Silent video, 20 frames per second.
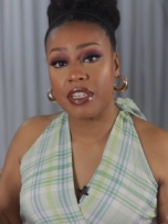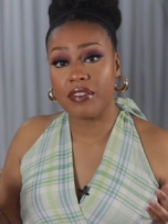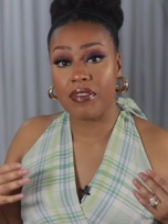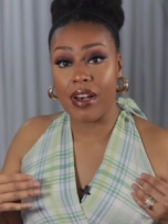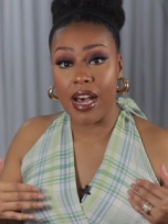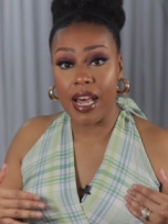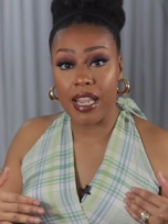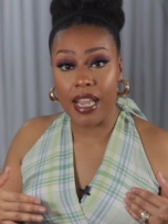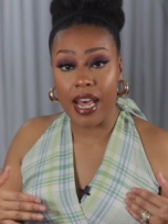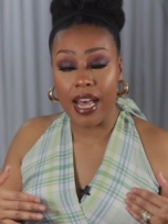If
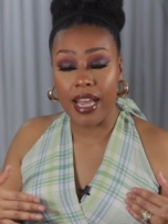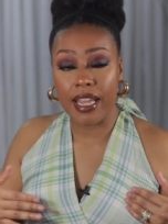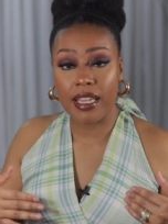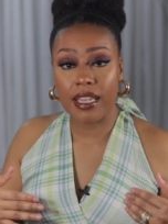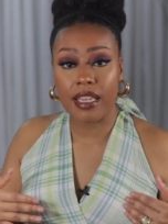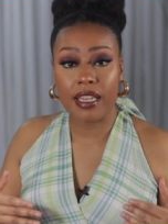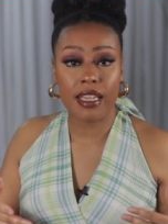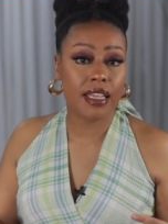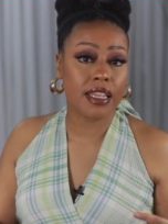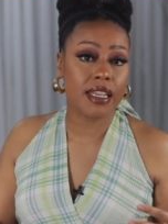I like
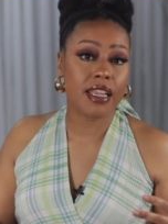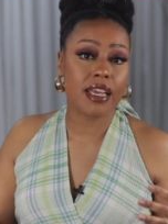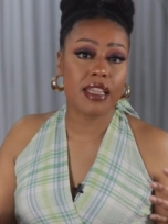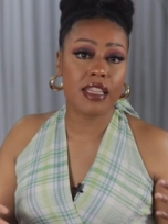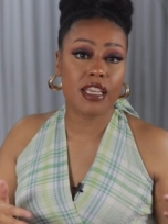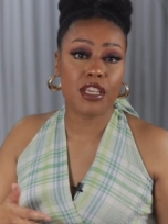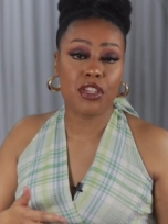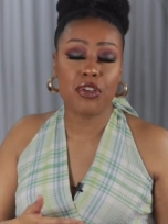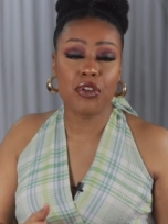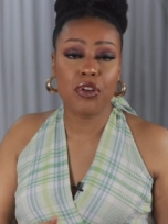it, and
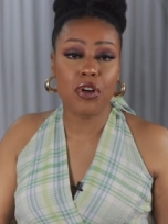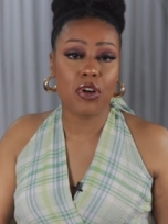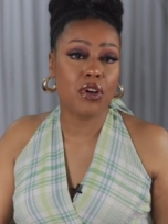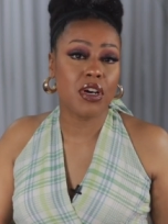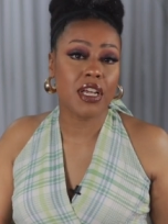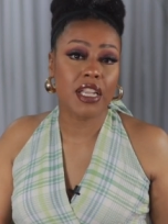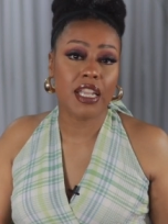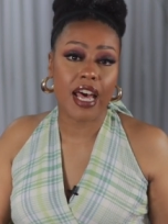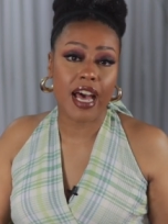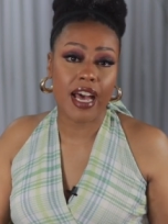then you go
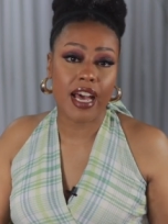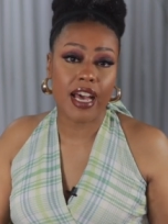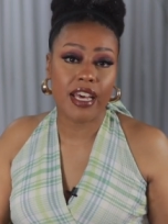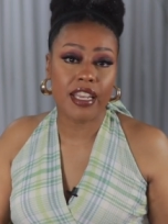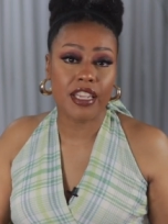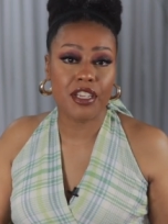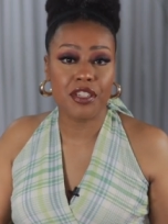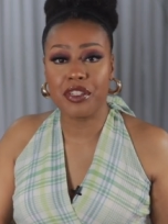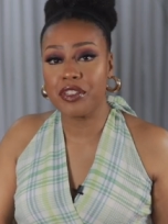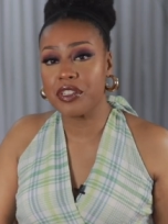
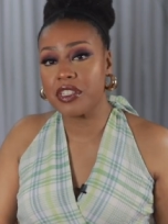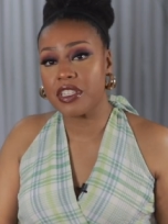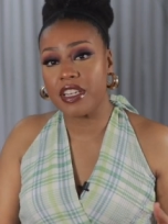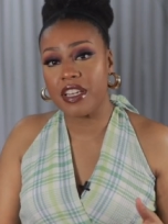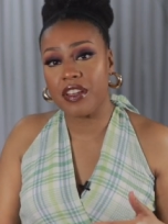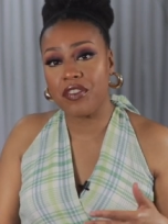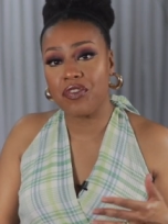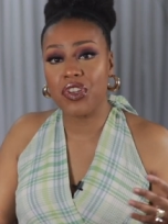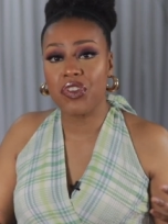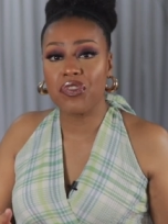online and you
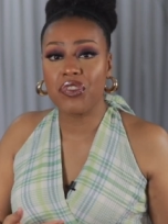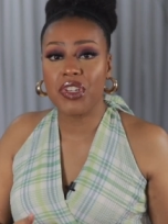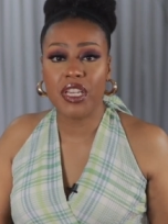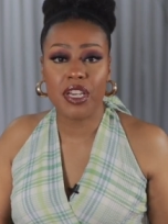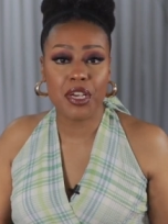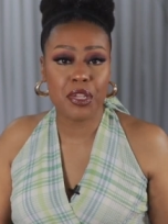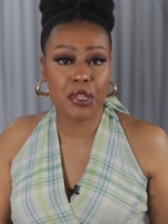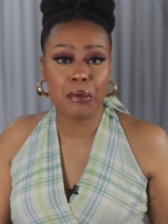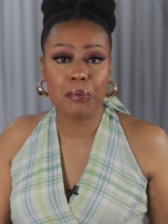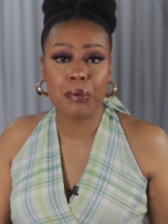see 50
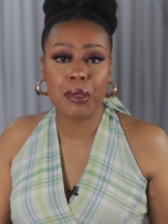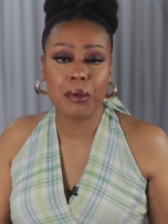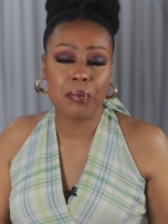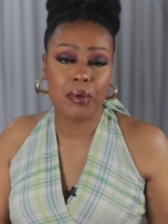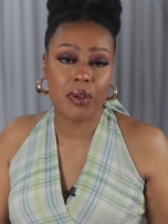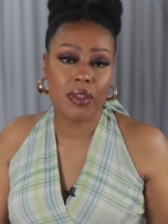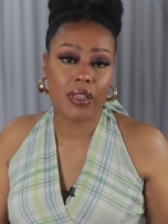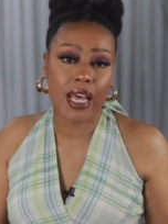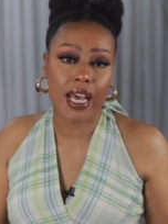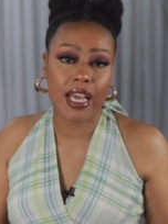other
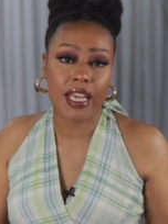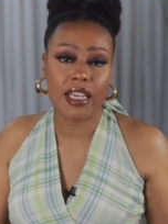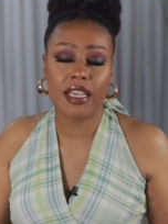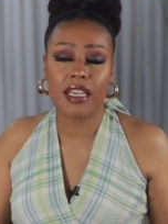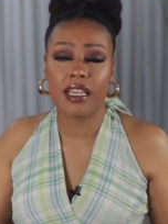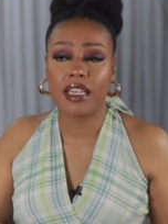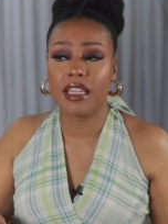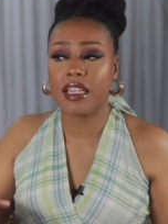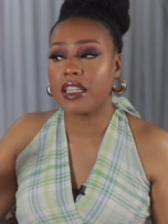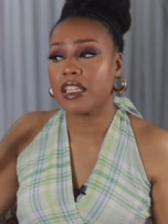people like
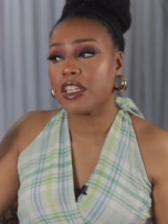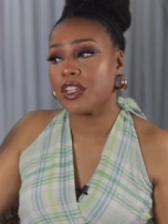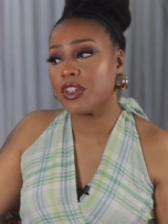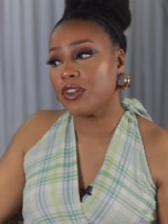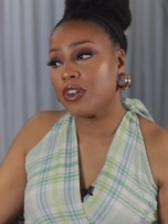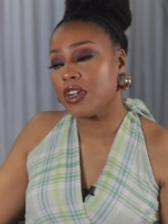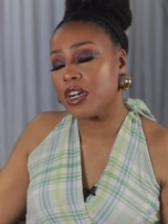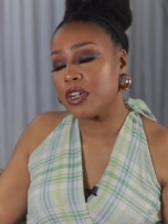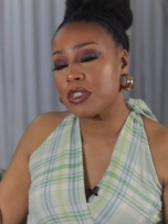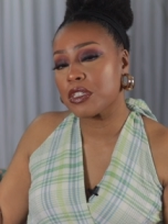it, and then you
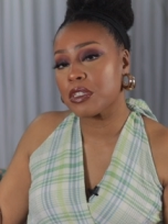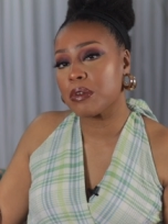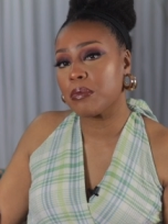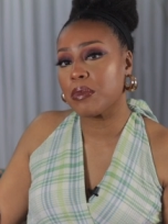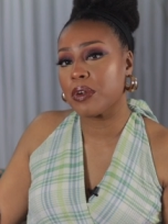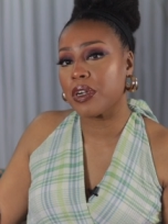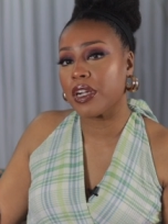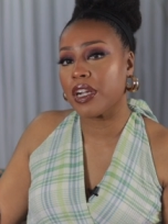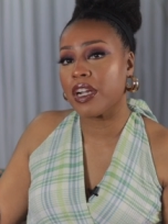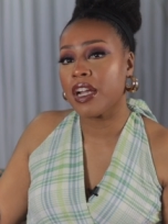go
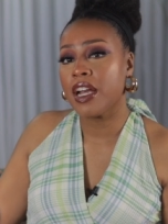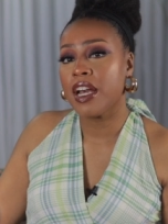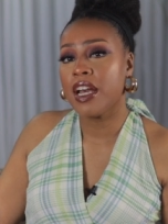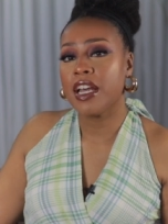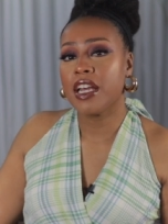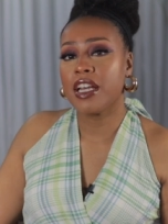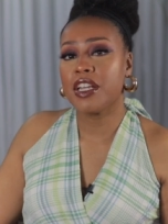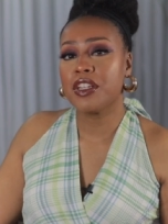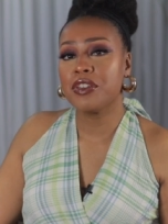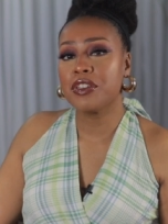somewhere
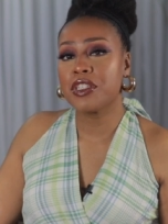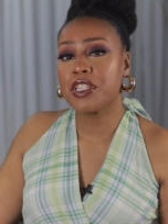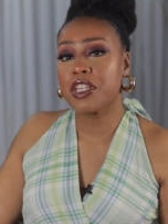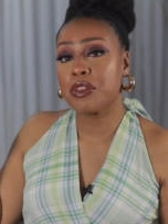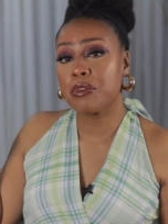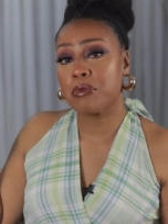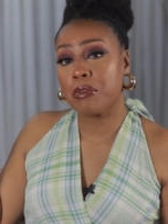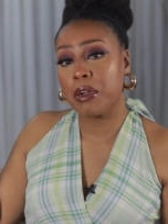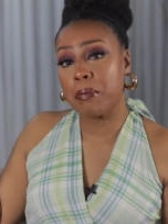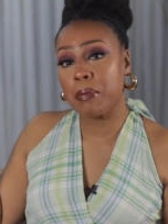and you see
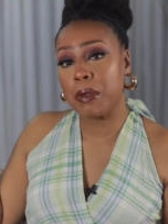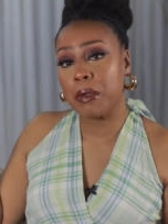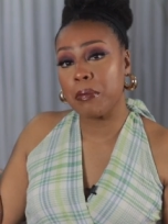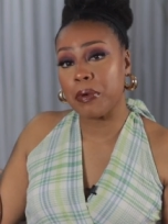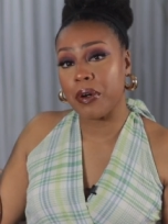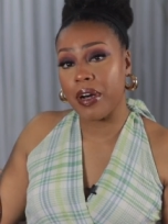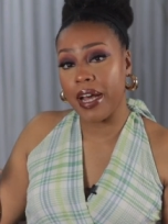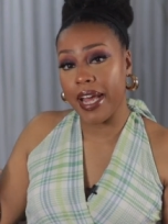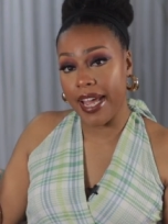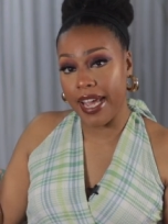three
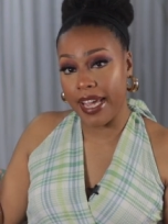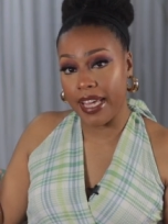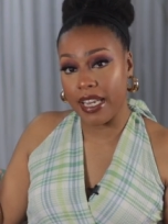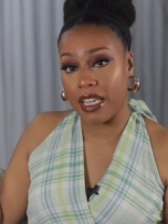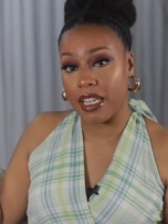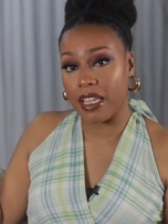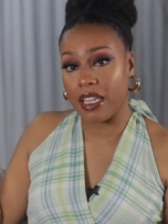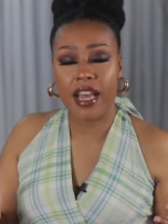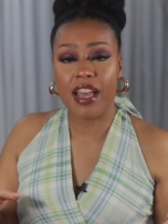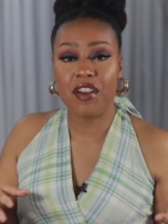people hate
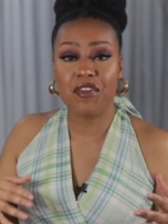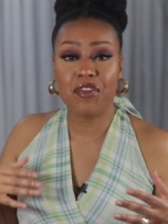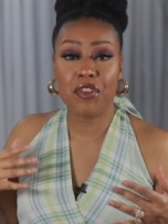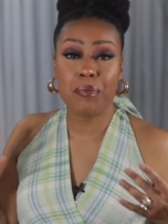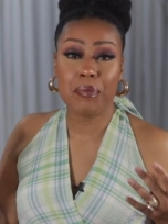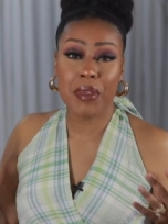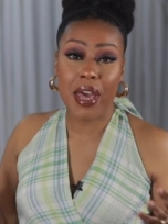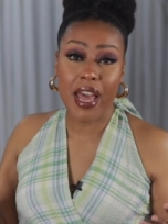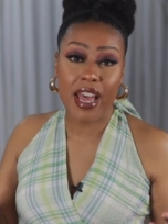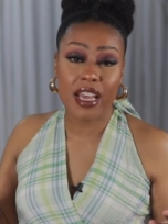it, and
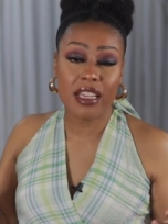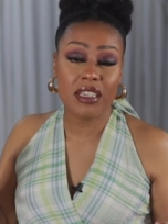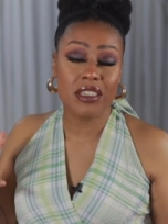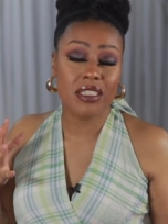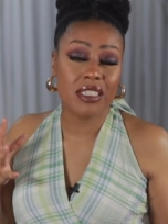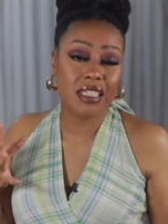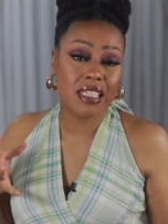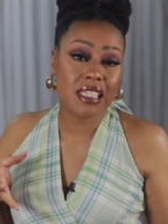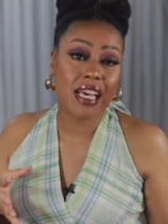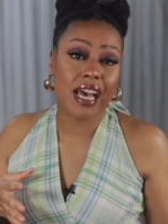from that, you
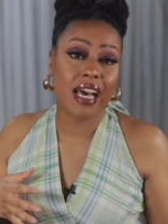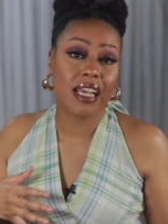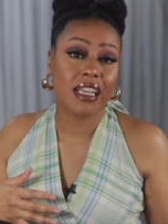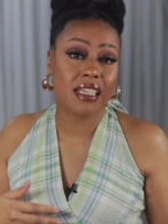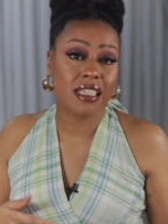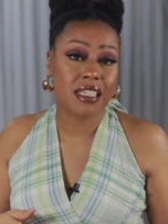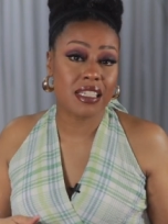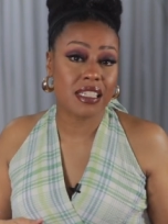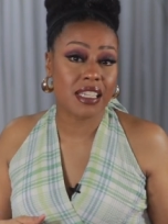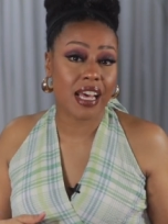can just kind
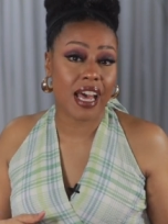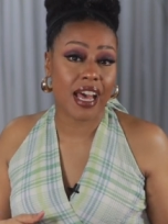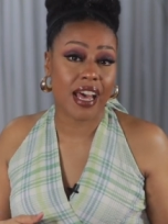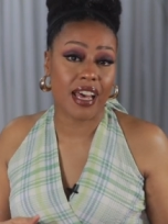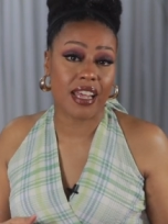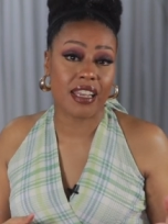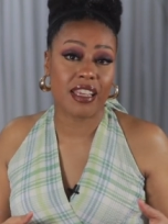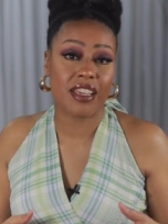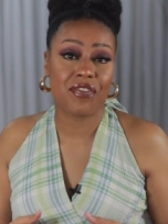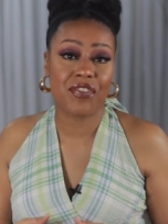of
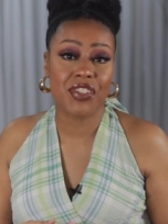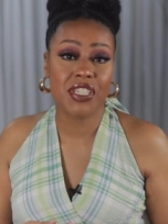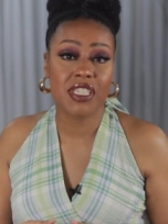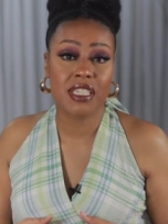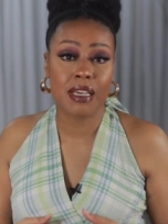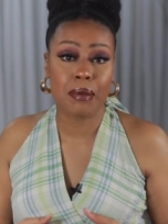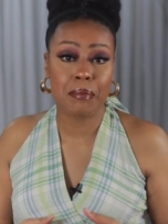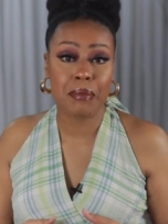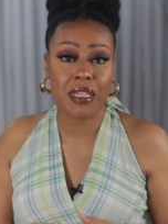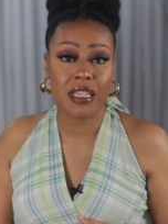decide if it's
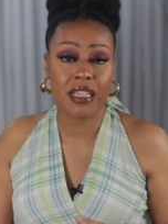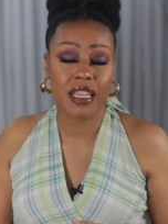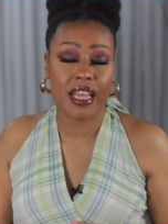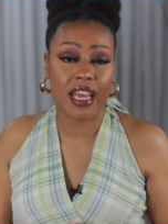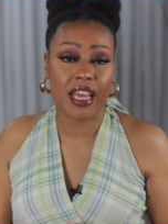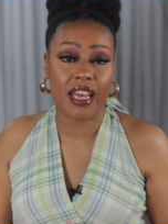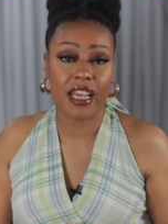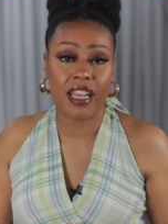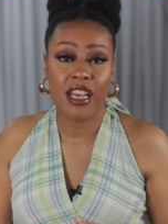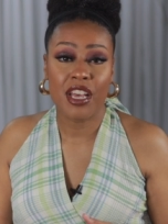something
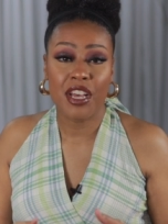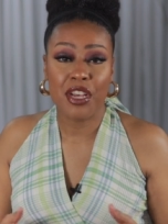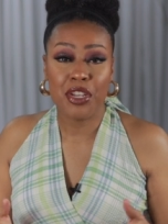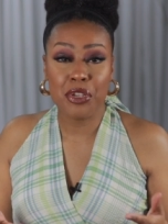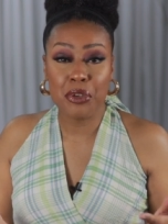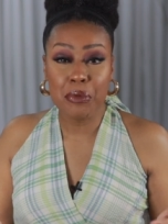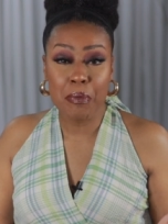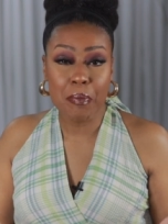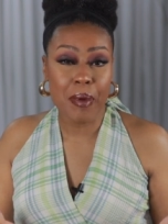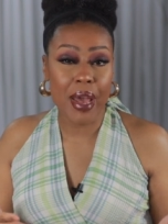that
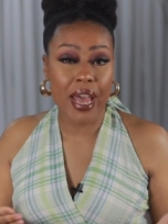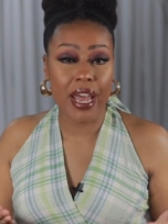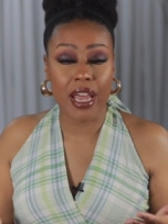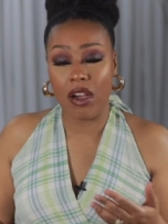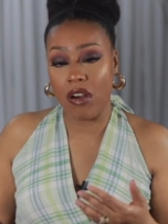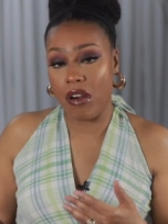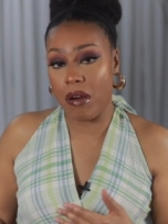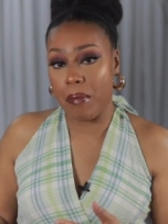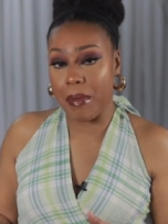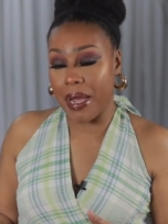you may
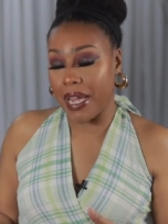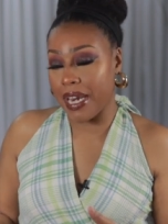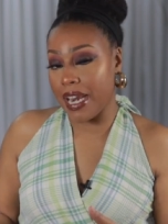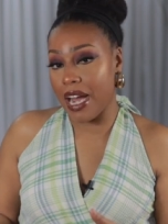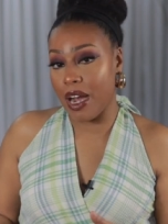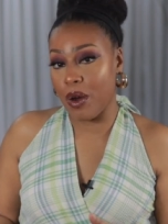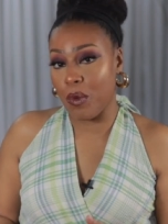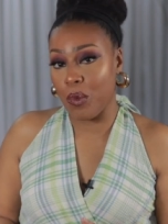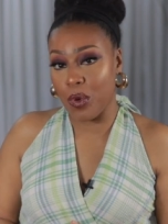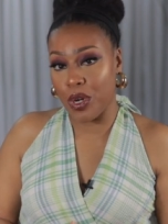or may
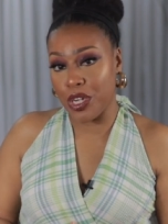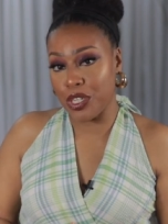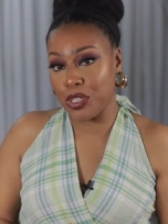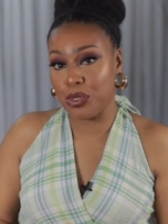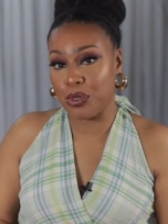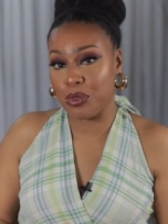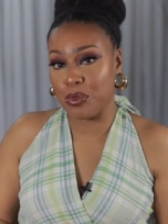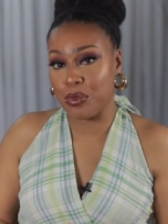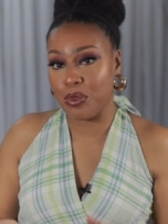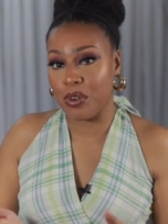not want
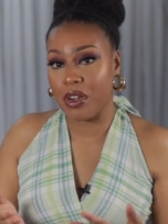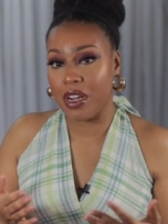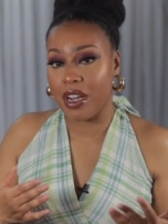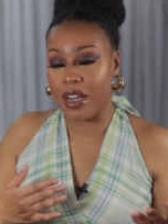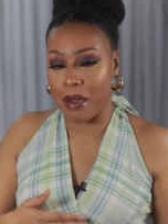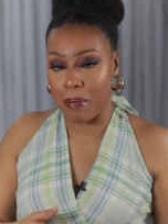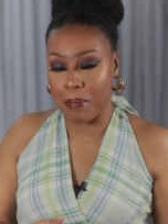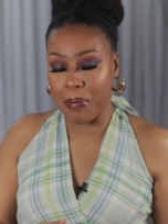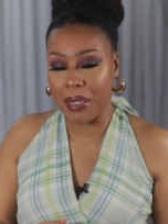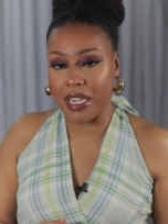to
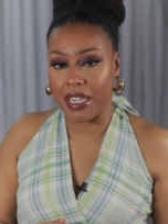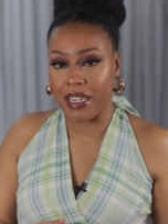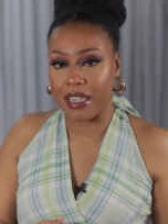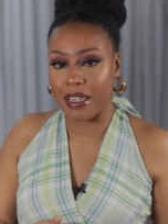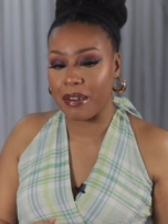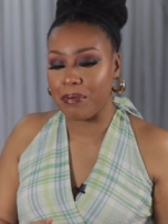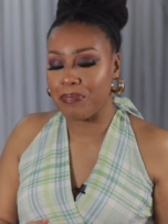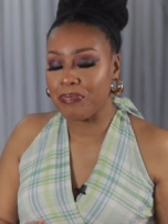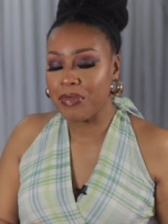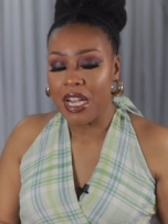uh, pick up.